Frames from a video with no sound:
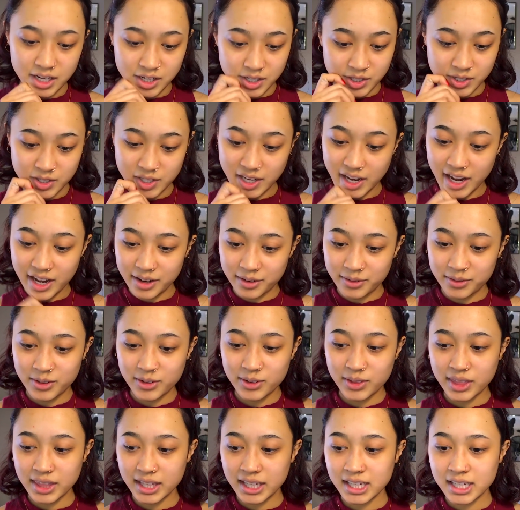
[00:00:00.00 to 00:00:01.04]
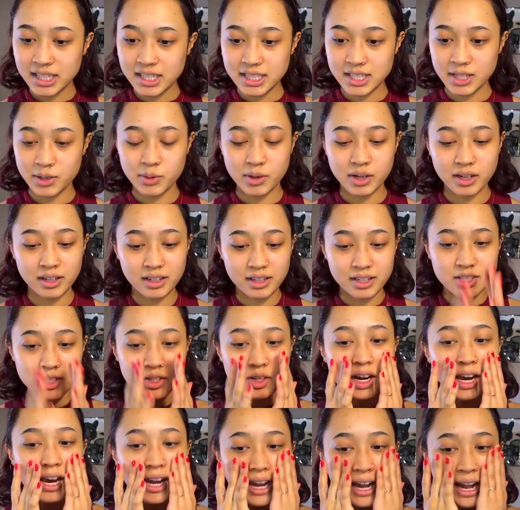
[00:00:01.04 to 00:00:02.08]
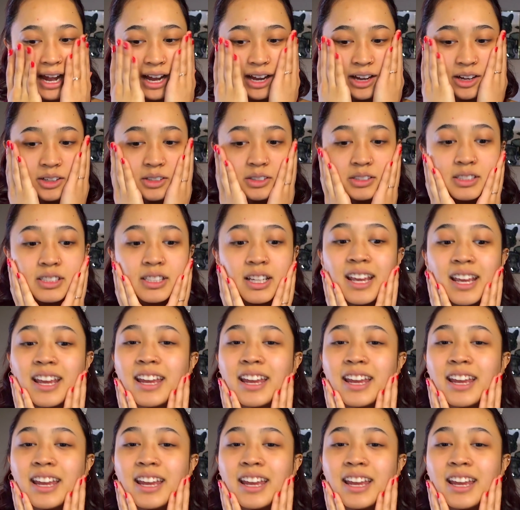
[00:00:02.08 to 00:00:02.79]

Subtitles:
I just got a few things I wanted to try out